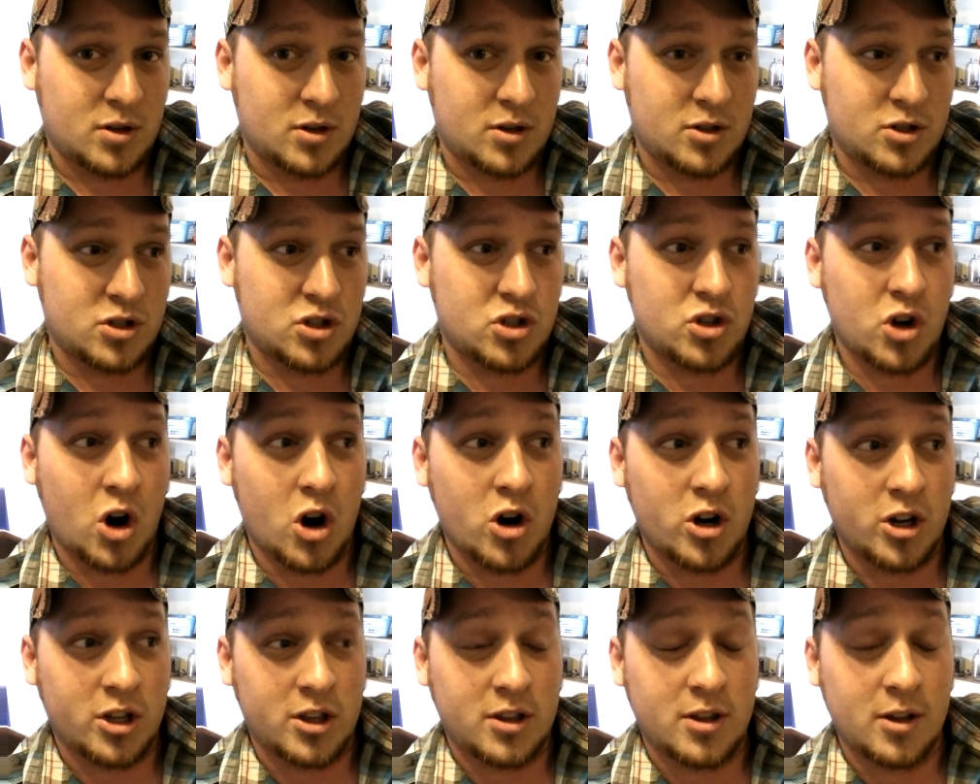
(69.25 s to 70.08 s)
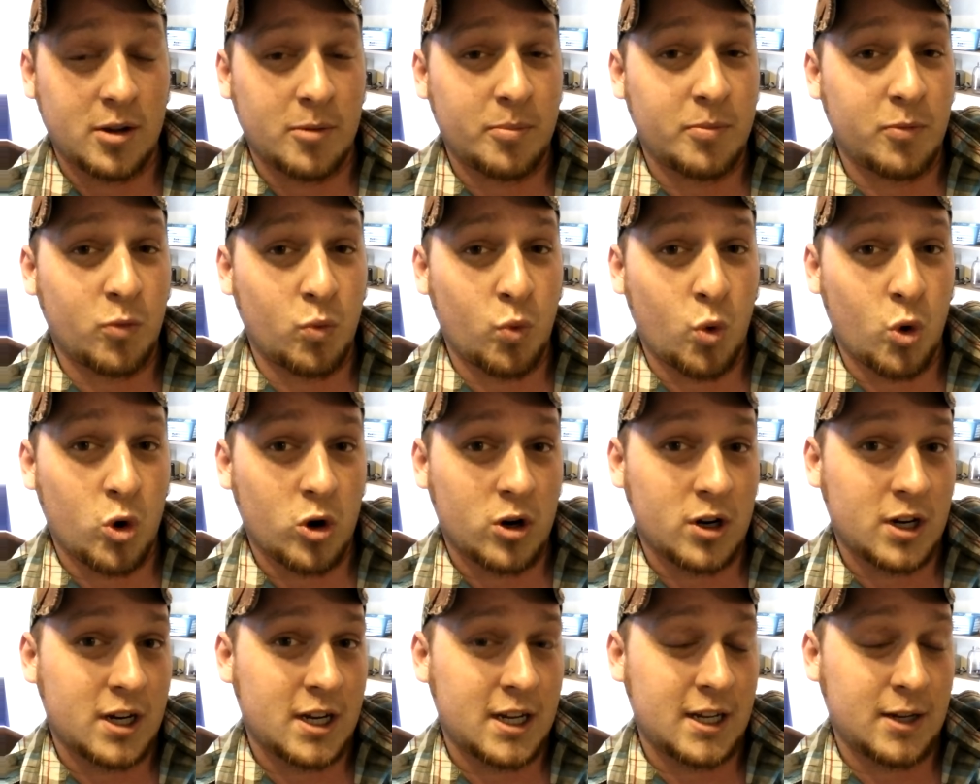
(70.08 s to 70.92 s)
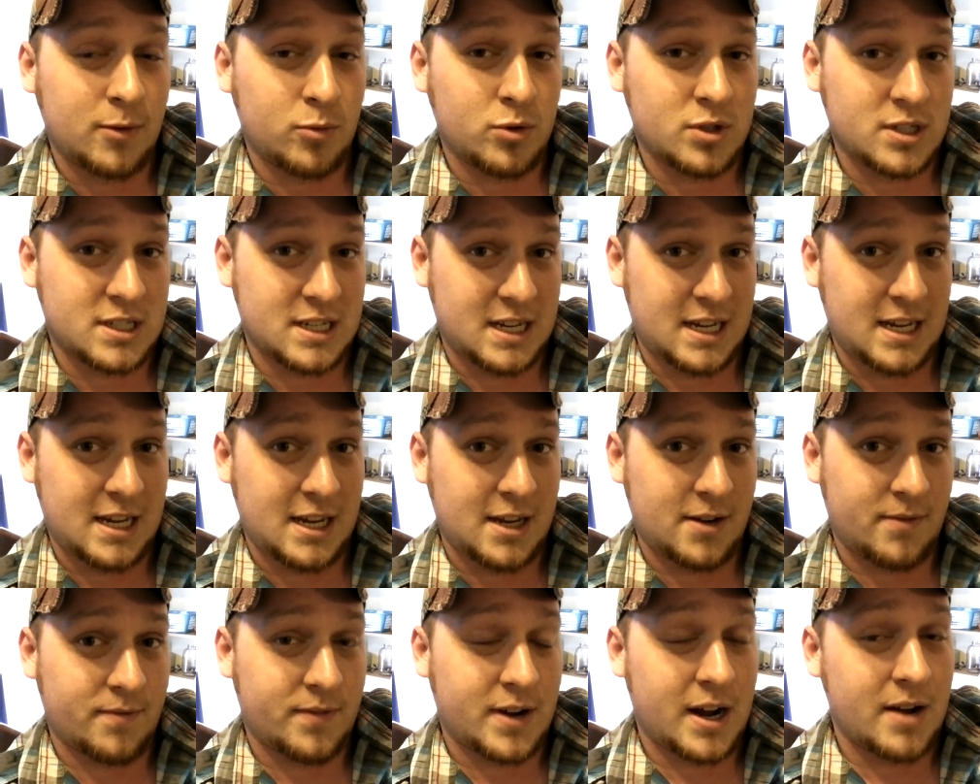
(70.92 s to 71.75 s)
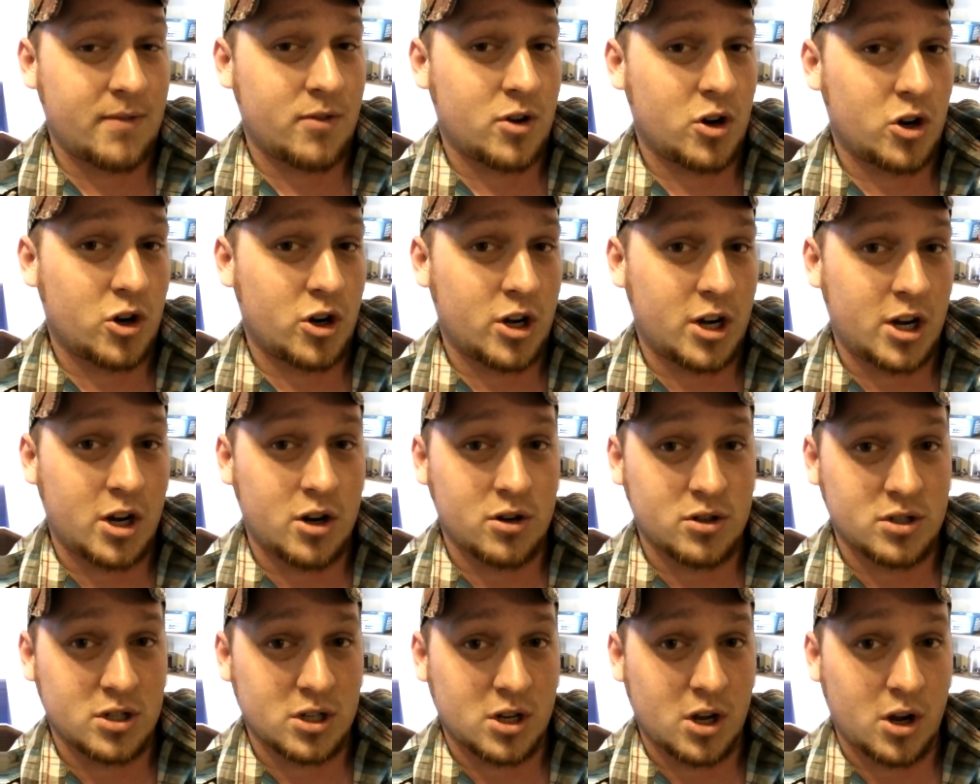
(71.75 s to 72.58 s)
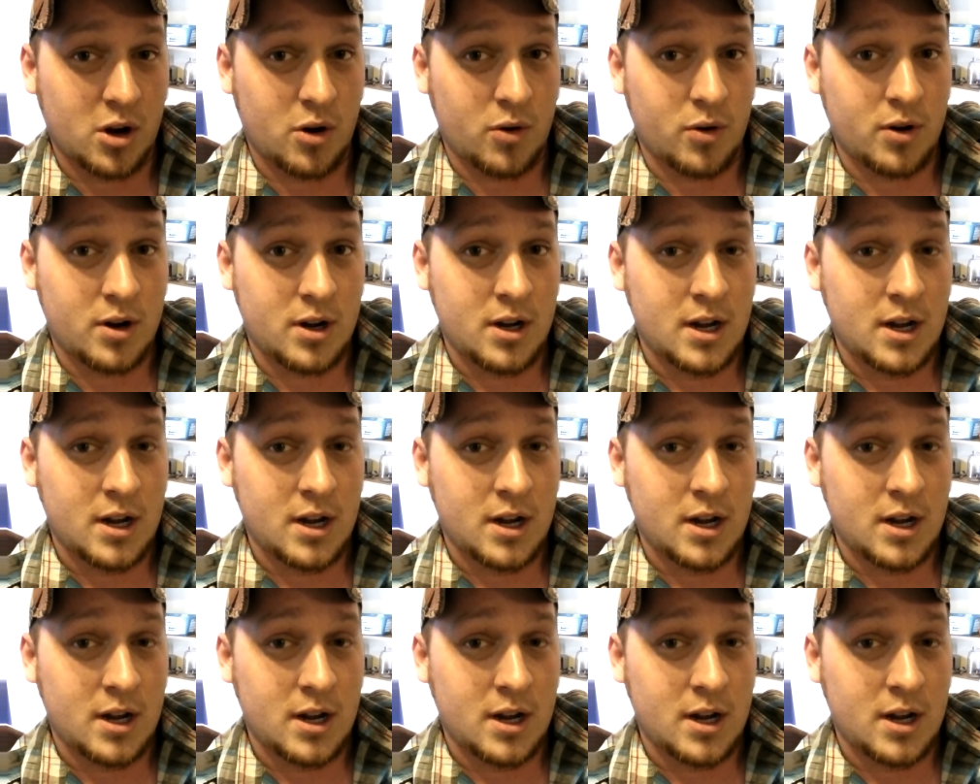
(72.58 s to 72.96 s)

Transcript: started the war he was in 500 years ago